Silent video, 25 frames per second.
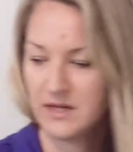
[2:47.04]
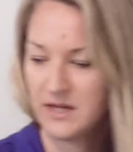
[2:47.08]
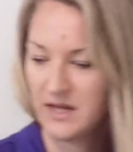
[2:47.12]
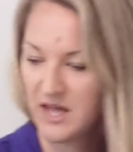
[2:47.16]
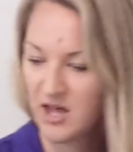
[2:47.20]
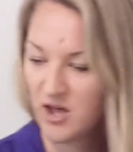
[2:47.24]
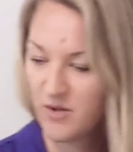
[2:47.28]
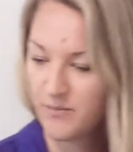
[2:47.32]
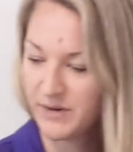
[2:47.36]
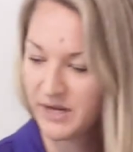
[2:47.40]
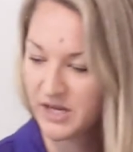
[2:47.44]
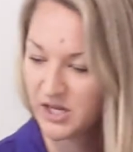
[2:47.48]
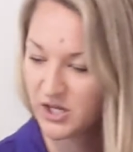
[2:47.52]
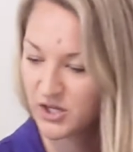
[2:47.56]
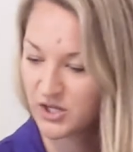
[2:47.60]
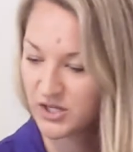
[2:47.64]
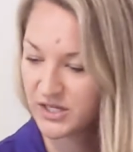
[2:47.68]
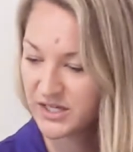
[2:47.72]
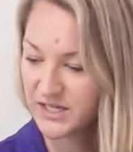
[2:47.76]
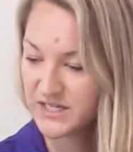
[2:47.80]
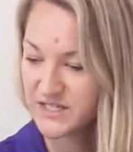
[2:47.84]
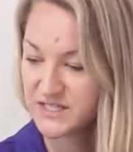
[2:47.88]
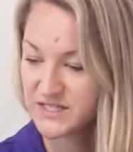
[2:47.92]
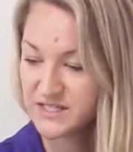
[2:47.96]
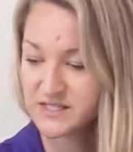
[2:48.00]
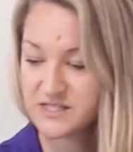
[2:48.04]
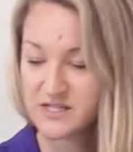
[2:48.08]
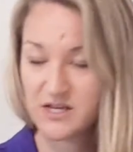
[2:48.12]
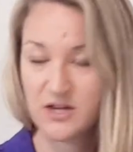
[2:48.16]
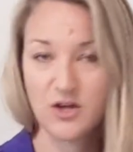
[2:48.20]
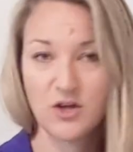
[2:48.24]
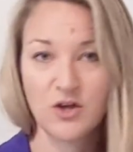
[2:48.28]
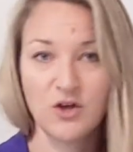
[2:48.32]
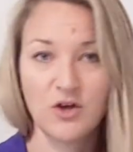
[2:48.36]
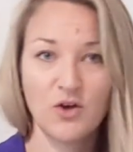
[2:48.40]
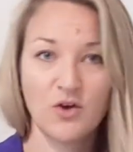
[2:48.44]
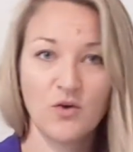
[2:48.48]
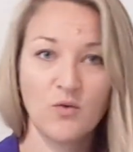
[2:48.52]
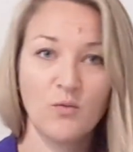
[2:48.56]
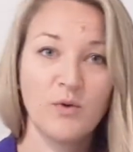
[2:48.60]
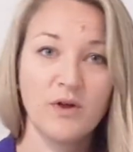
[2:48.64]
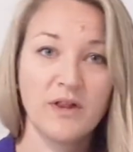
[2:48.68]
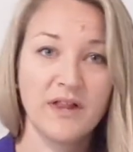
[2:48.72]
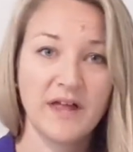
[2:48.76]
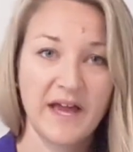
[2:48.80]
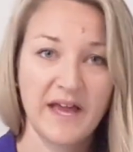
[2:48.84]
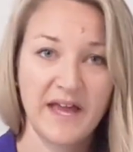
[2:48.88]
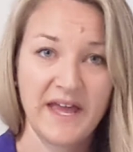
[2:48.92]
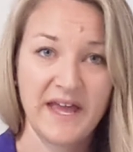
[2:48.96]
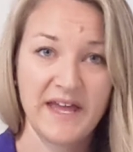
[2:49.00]
How many cookies will
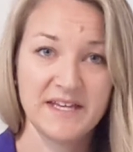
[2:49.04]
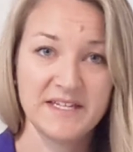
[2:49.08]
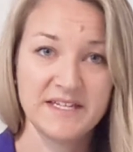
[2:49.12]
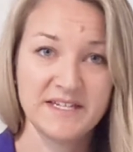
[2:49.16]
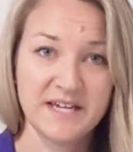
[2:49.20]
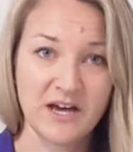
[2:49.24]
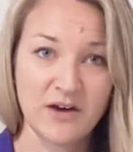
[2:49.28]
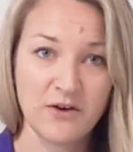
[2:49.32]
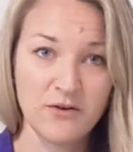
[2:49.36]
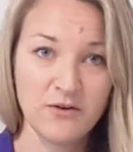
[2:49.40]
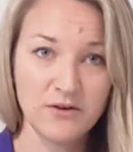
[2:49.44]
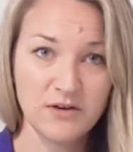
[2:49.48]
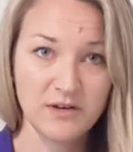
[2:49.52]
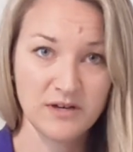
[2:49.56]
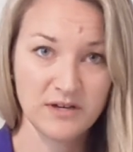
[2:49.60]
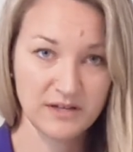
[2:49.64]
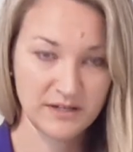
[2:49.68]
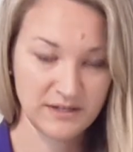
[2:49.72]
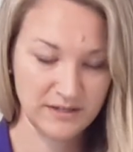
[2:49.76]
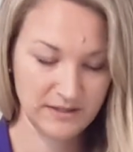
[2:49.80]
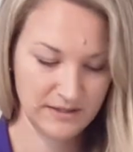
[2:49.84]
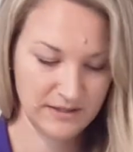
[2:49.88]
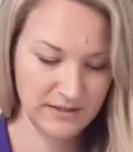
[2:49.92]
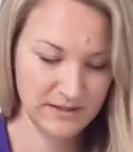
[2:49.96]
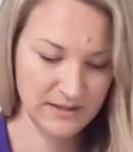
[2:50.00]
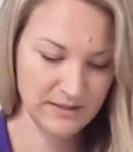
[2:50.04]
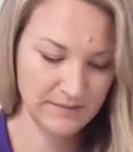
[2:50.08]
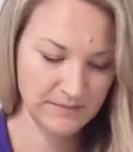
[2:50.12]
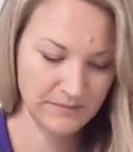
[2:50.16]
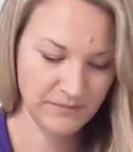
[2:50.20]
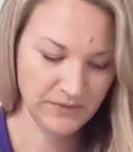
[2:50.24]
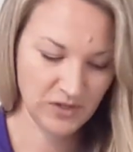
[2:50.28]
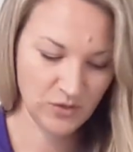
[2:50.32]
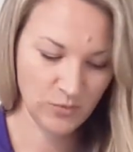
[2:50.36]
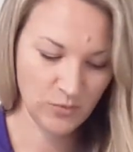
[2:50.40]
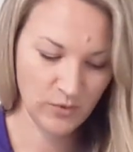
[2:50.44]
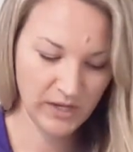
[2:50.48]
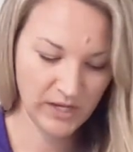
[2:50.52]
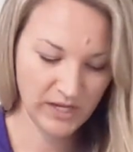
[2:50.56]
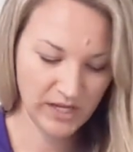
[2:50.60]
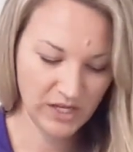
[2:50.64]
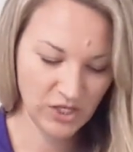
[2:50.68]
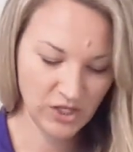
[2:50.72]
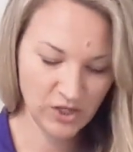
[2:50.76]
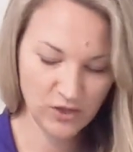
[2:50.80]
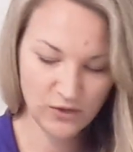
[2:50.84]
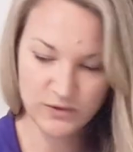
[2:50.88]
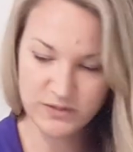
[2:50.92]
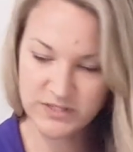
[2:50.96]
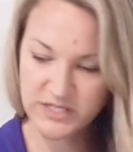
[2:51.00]
I hand out? And we can
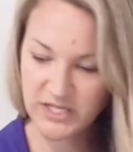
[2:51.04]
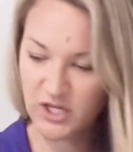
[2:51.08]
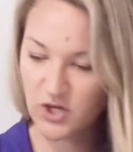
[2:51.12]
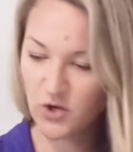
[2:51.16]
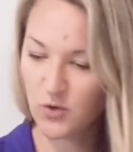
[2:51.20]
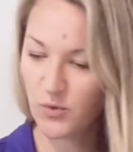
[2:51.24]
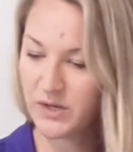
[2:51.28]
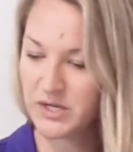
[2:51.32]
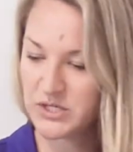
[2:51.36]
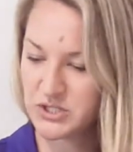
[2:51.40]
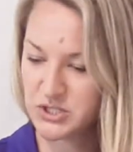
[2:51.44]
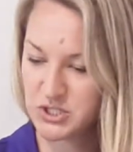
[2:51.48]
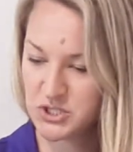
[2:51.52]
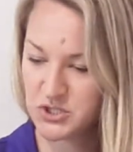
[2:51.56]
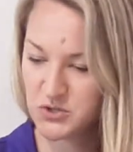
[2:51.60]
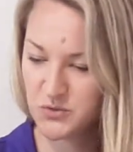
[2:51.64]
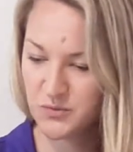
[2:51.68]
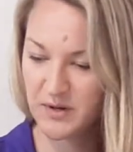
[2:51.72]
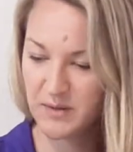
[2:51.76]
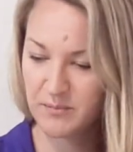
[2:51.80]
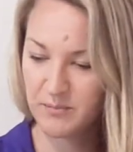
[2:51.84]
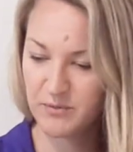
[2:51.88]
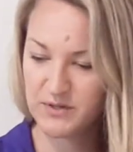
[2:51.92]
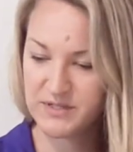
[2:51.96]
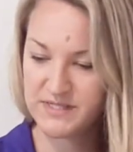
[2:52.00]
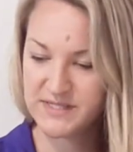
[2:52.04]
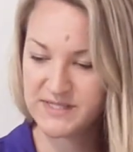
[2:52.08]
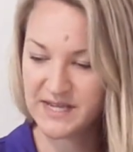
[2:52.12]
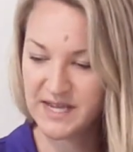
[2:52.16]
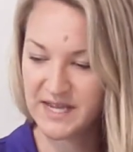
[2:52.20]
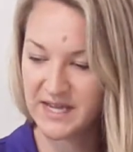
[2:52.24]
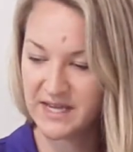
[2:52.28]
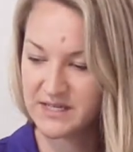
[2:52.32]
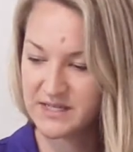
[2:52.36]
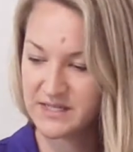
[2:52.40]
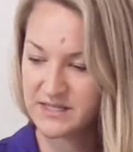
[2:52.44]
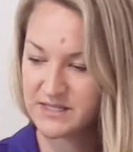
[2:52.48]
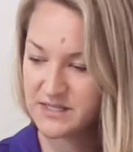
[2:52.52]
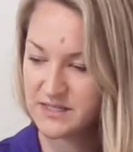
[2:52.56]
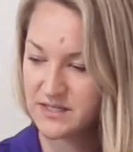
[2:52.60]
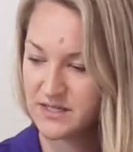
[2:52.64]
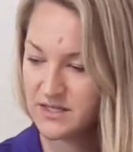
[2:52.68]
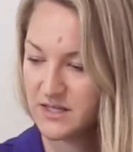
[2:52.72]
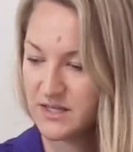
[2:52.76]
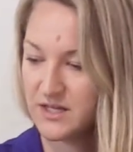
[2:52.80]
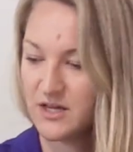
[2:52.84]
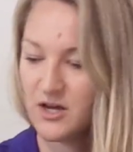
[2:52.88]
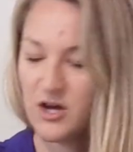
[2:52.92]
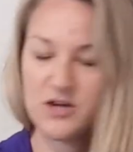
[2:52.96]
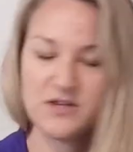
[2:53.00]
use an equation to represent
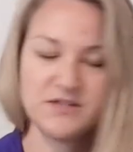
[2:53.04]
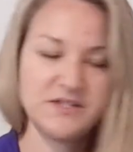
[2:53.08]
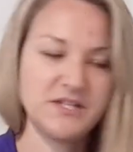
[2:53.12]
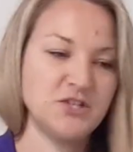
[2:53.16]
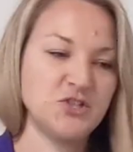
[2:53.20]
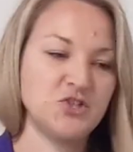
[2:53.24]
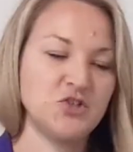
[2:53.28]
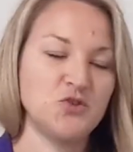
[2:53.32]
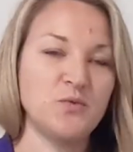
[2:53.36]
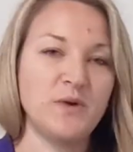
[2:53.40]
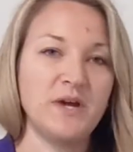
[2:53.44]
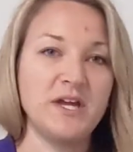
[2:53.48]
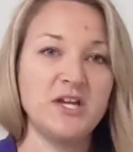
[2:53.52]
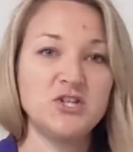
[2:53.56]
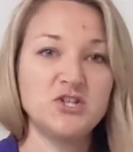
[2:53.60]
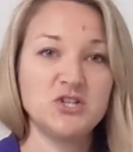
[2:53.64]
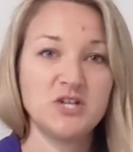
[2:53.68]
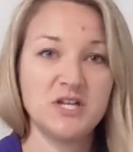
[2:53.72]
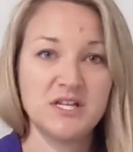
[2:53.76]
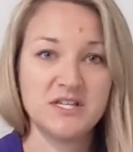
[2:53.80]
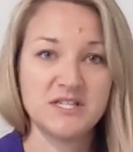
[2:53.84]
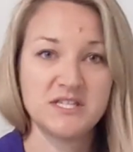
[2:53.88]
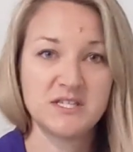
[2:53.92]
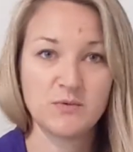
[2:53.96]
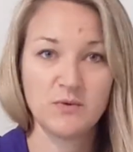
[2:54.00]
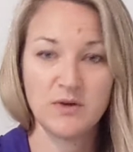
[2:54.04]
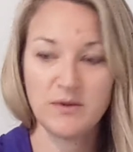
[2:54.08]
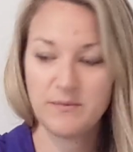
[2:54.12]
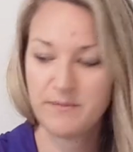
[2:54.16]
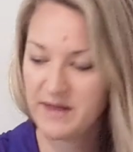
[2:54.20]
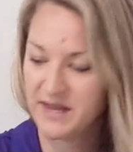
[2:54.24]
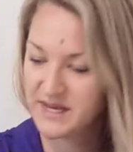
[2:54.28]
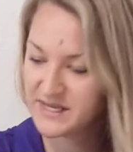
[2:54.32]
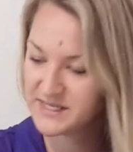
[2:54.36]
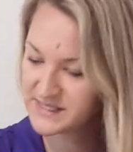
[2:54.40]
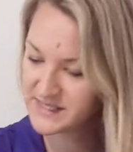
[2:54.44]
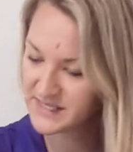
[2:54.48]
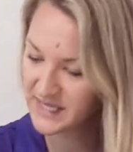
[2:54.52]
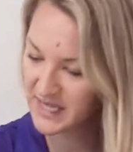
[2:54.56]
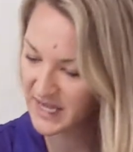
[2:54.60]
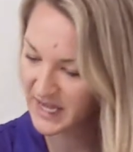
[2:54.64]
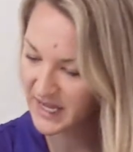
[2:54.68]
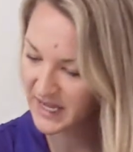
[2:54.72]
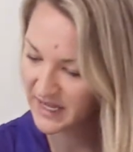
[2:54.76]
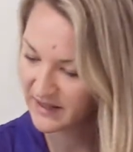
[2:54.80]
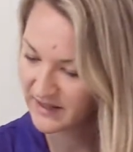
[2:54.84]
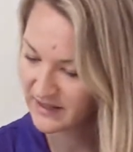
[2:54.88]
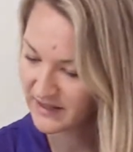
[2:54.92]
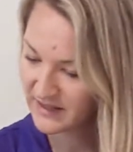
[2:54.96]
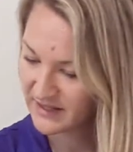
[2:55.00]
our situation. So we may
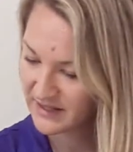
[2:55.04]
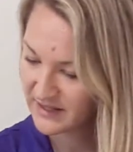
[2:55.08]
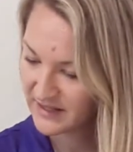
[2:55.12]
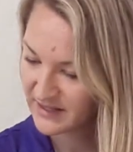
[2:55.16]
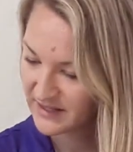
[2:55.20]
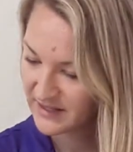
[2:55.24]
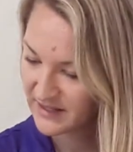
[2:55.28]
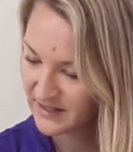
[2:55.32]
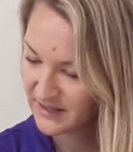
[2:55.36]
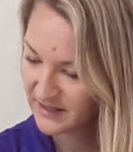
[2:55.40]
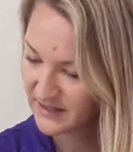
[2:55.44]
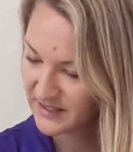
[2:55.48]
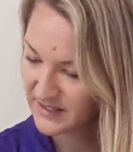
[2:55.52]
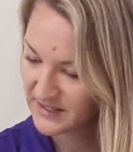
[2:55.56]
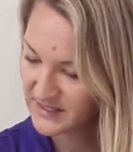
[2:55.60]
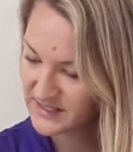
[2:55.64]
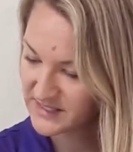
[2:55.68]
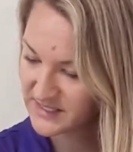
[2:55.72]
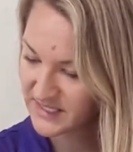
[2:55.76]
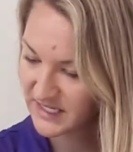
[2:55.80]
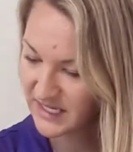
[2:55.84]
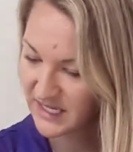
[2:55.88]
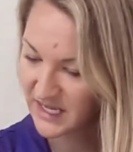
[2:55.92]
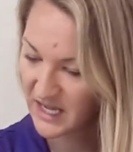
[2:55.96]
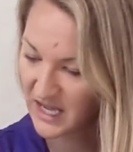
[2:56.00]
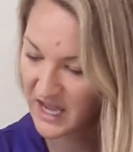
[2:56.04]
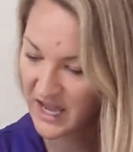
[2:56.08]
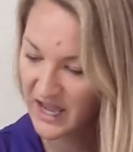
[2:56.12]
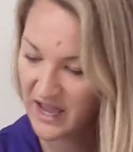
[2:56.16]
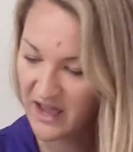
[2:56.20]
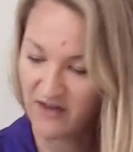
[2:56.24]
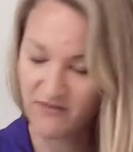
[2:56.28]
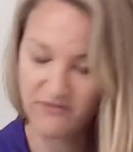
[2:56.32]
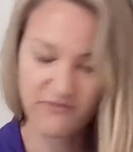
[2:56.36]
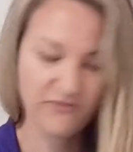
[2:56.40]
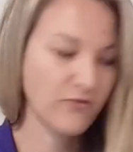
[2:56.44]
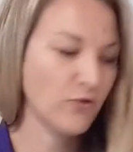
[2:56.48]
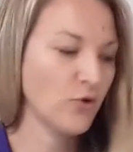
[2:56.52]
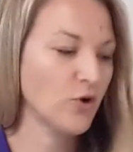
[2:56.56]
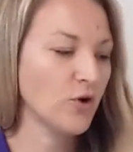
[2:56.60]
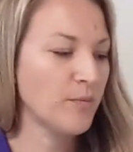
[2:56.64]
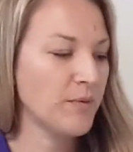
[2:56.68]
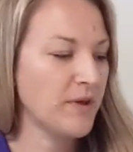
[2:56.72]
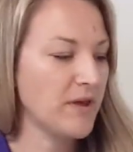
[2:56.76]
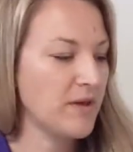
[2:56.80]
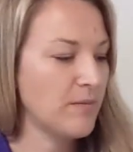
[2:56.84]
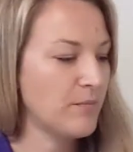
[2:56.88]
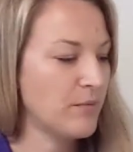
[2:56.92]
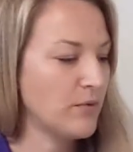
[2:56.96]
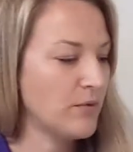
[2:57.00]
say, let's see, I have 4
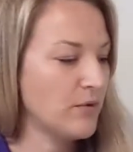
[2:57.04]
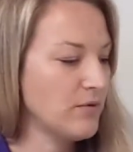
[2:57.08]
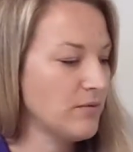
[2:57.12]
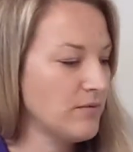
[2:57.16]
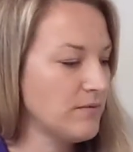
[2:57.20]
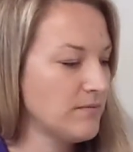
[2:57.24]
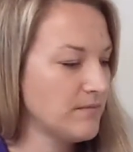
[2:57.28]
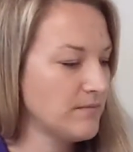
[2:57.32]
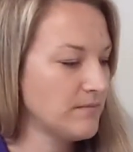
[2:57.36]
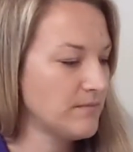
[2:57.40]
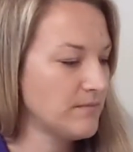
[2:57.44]
people